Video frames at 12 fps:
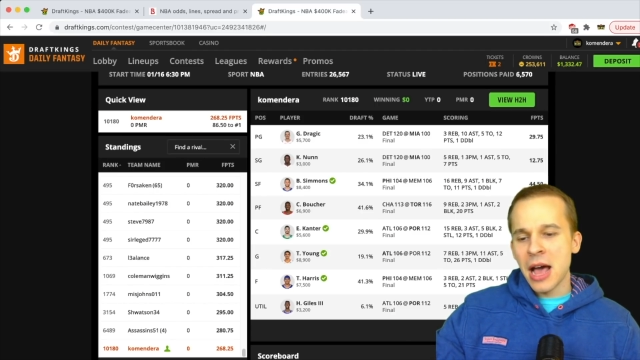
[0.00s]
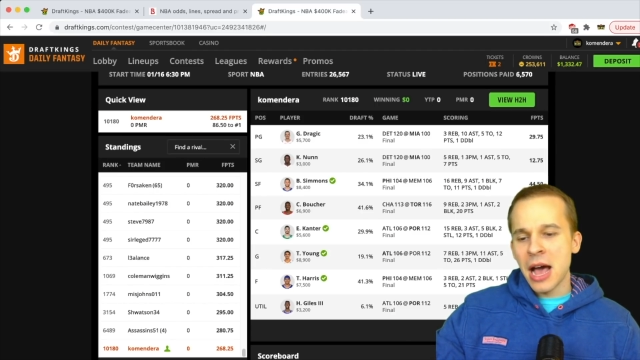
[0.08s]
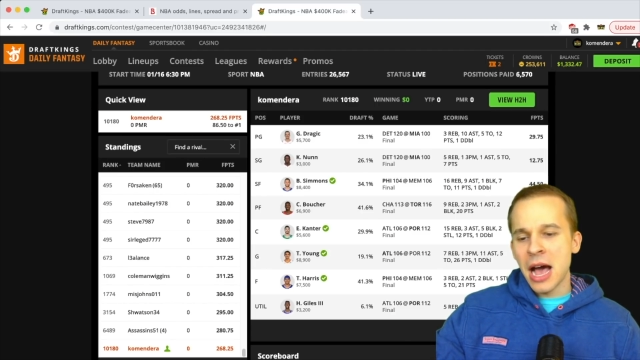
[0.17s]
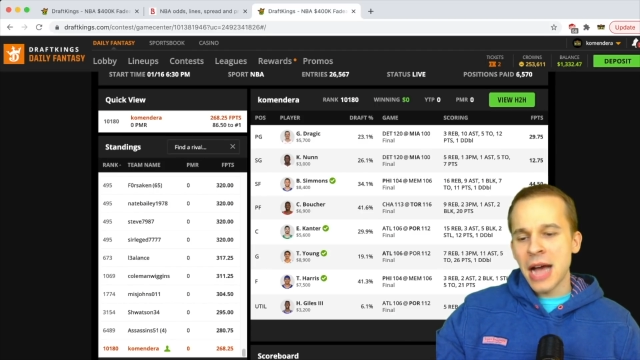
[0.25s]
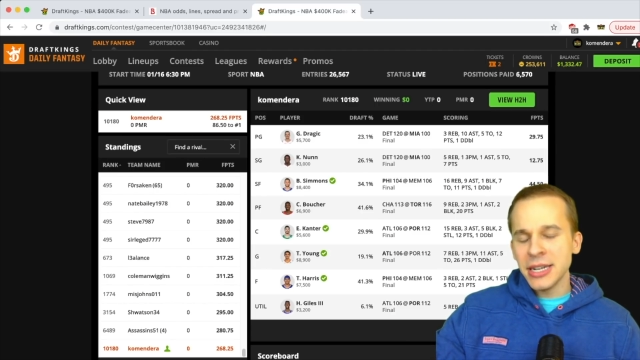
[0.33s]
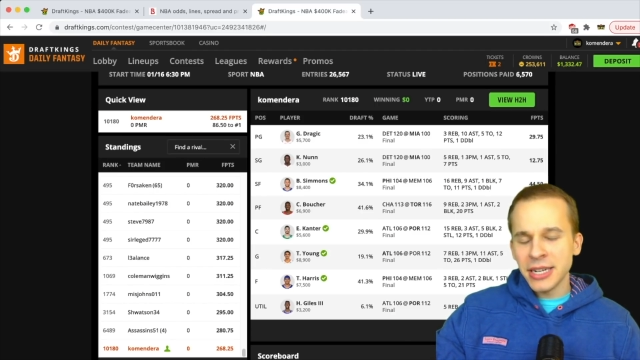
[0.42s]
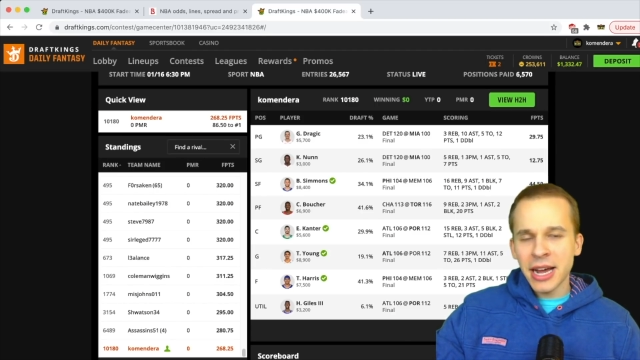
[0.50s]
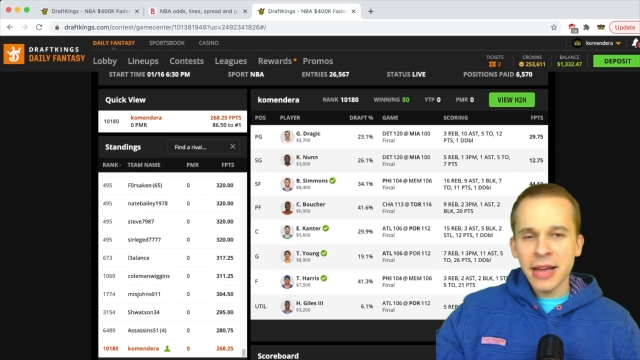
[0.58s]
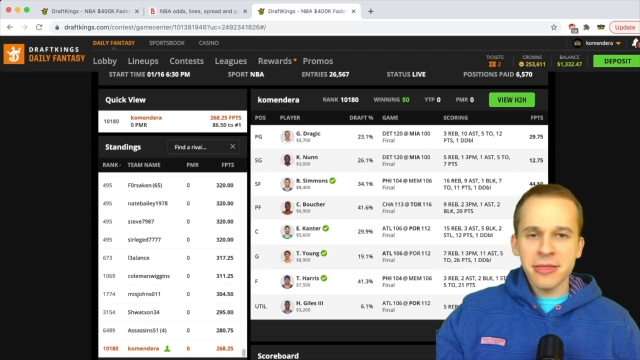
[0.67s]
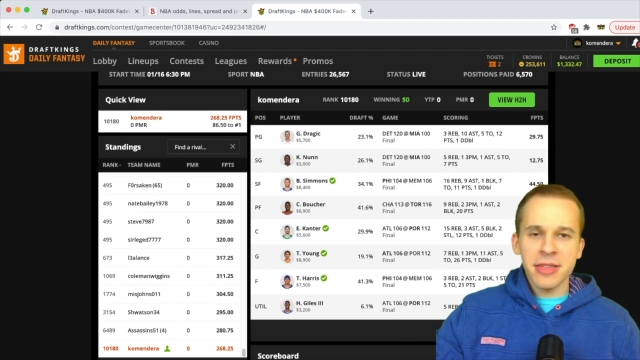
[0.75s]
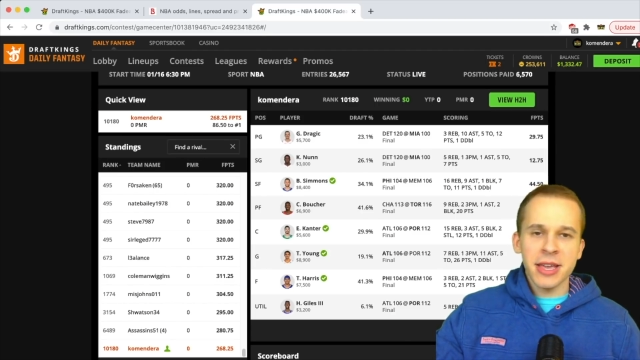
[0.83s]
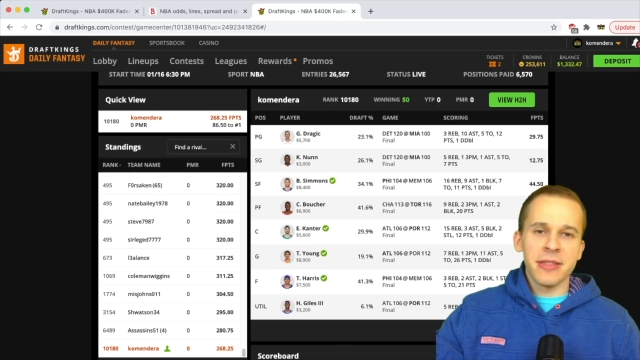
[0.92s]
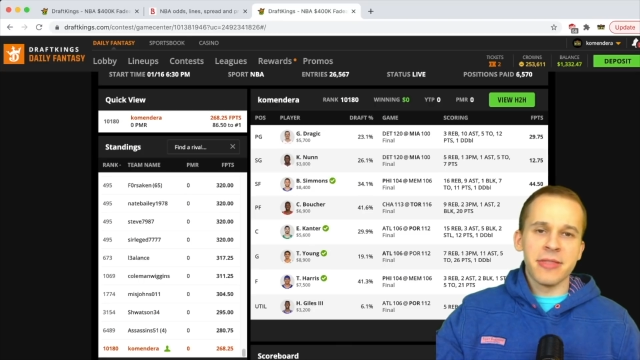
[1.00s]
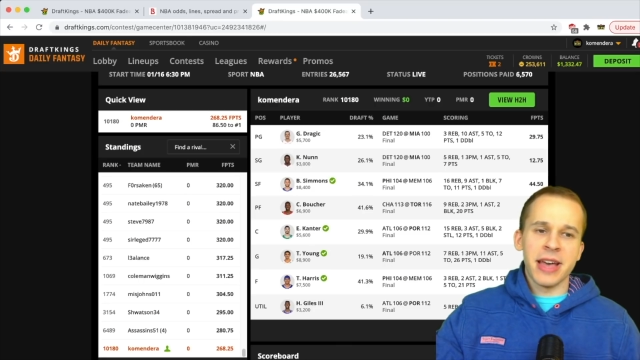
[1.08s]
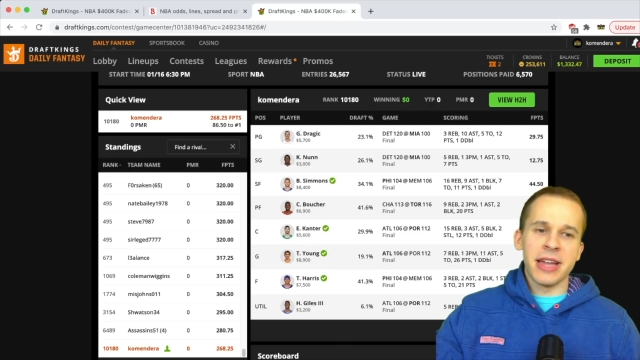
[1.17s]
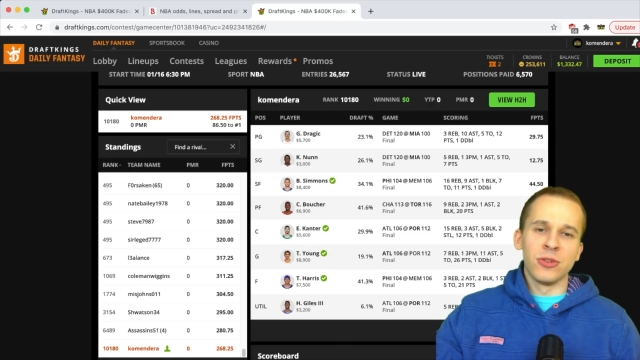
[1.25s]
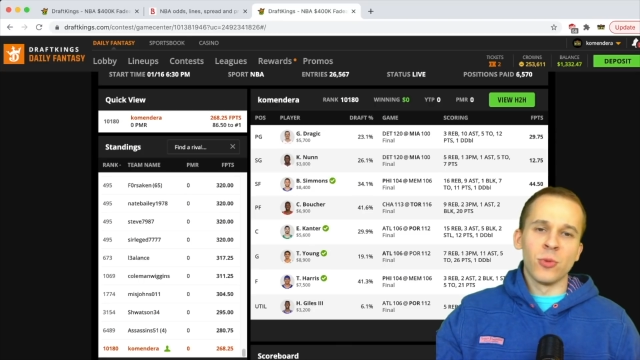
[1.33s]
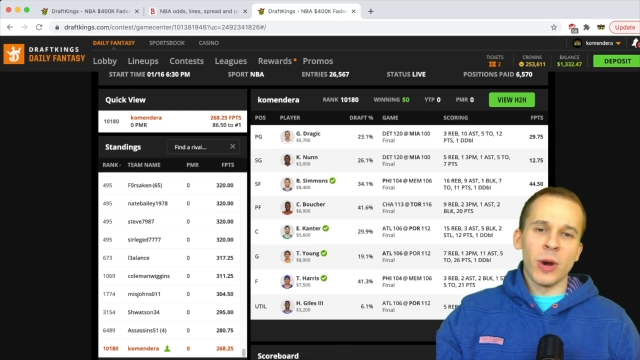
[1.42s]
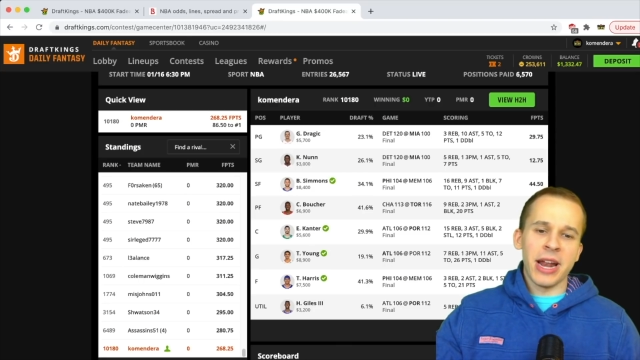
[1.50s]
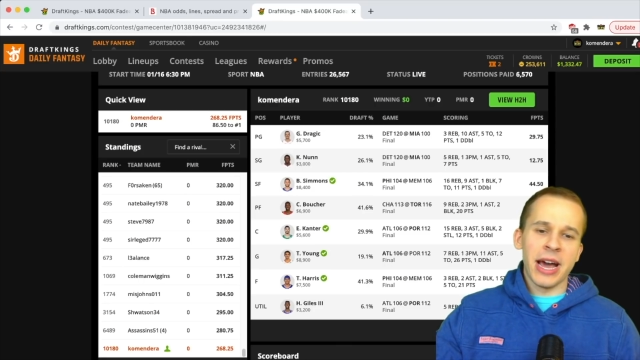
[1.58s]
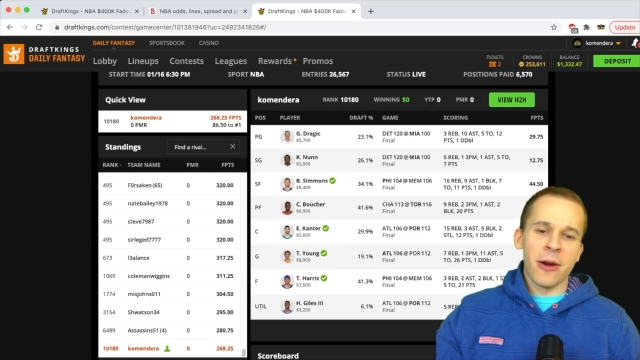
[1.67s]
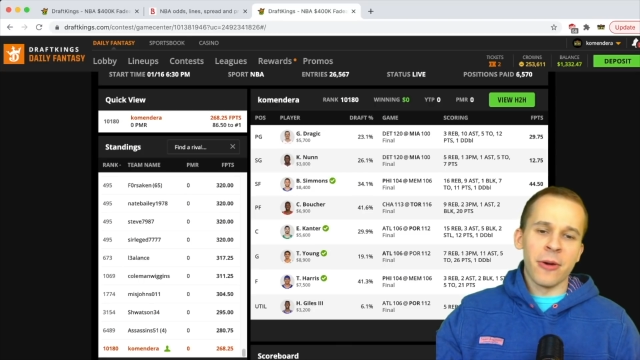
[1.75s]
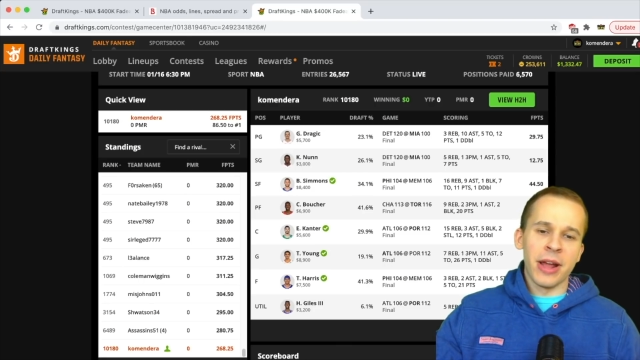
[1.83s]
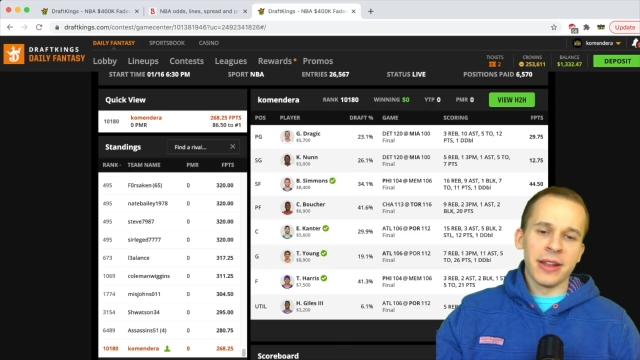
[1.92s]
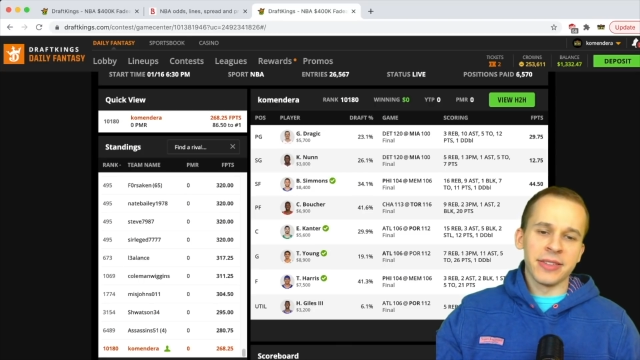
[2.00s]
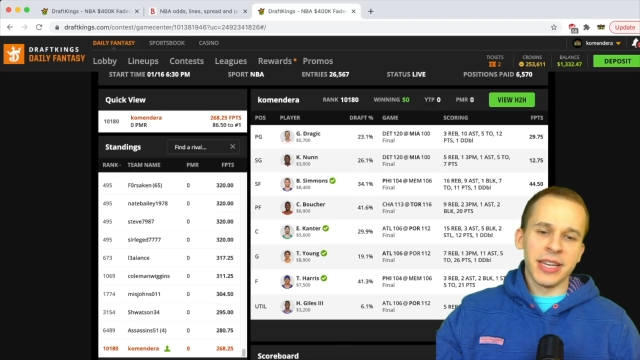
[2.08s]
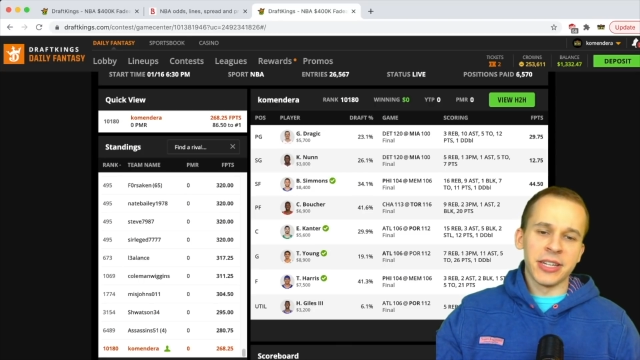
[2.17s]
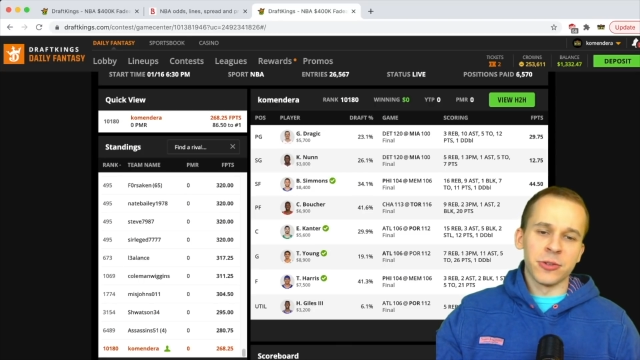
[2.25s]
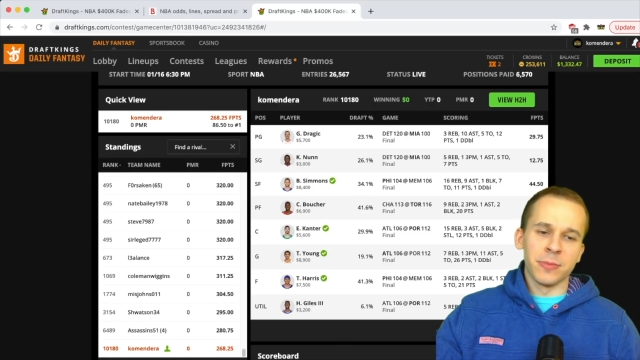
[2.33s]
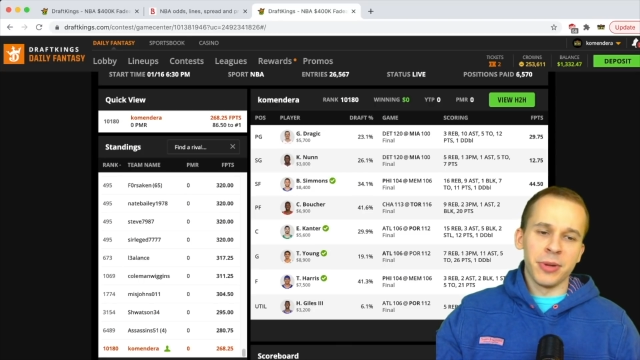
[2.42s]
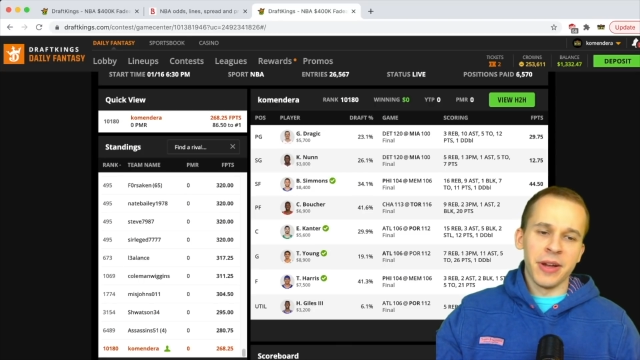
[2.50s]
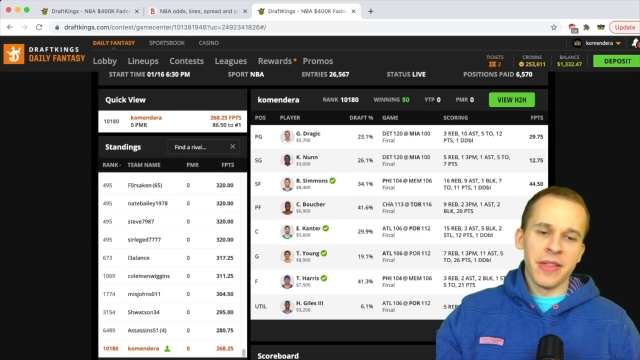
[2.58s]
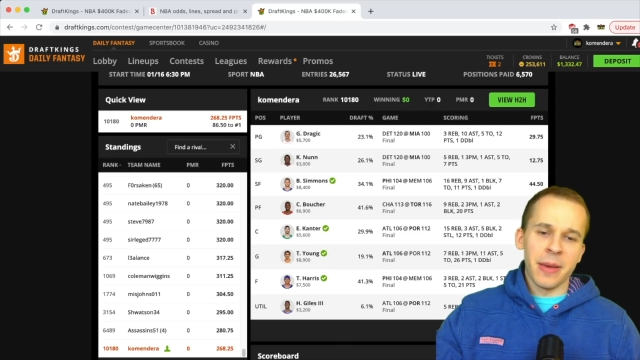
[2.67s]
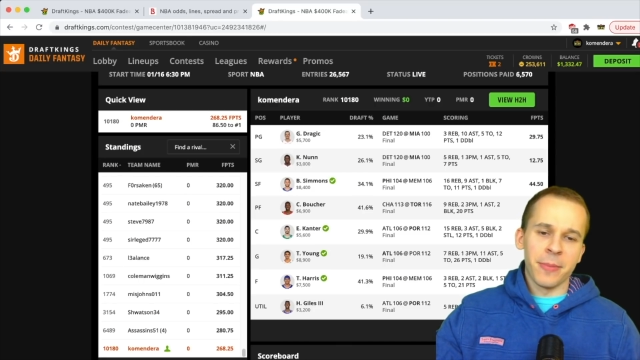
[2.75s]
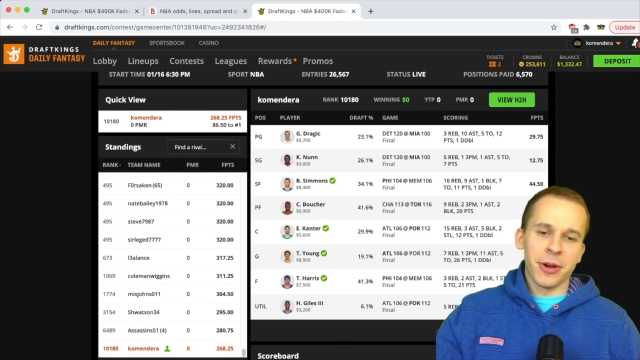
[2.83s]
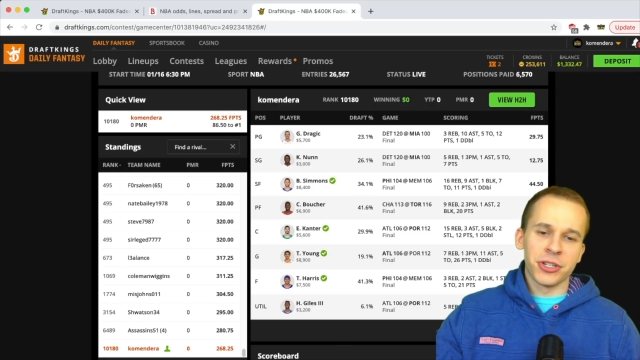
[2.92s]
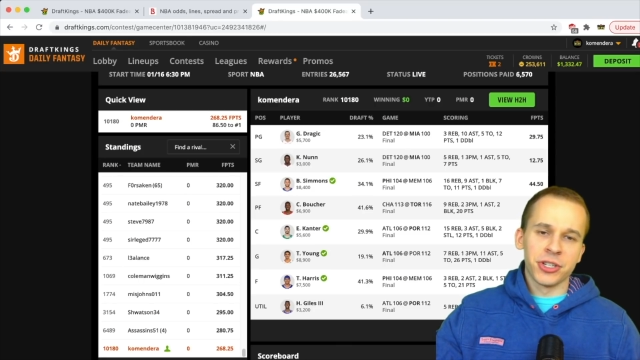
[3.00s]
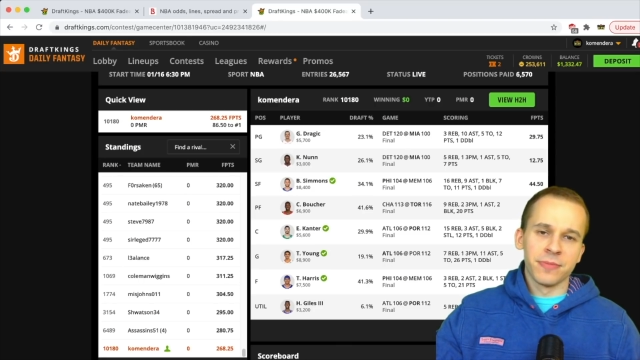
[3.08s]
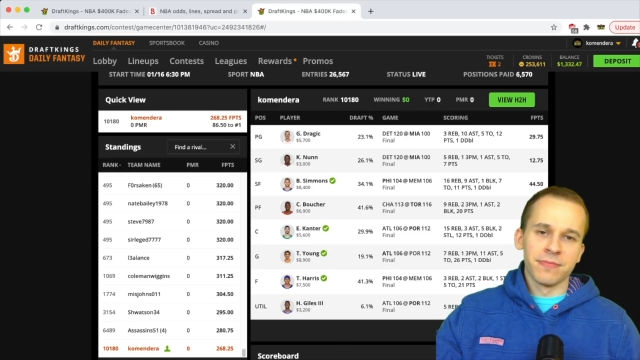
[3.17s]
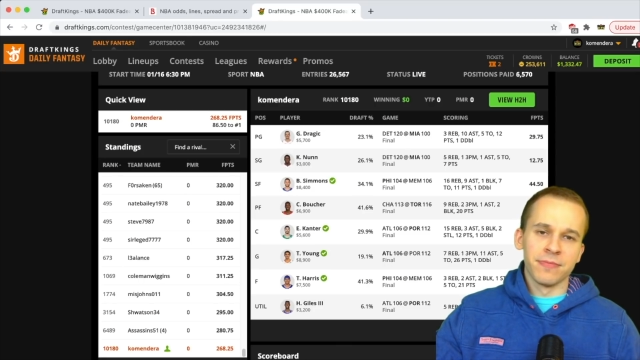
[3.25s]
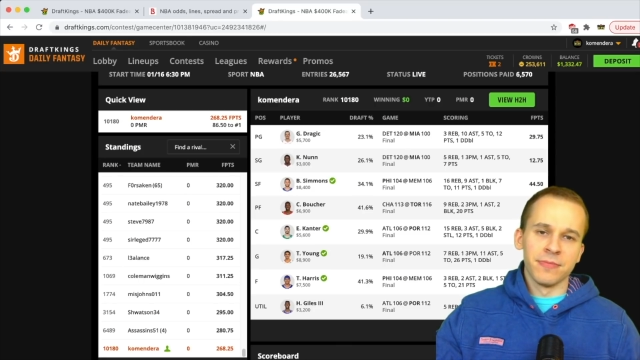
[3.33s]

I did not think that Dwight Howard and Enes Kanter would play that much.